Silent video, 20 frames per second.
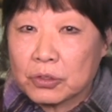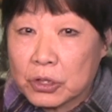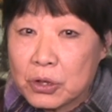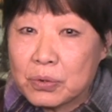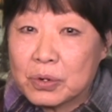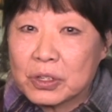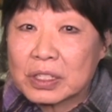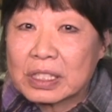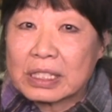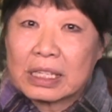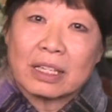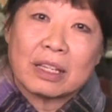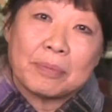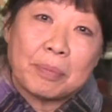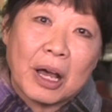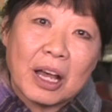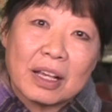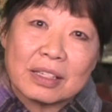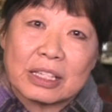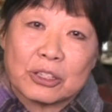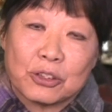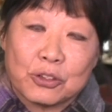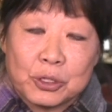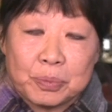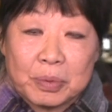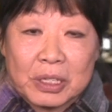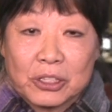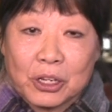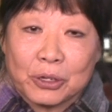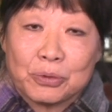nuanced. In the past, it
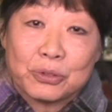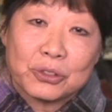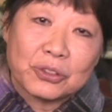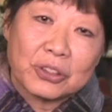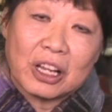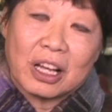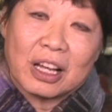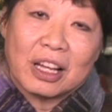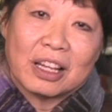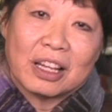used to be don't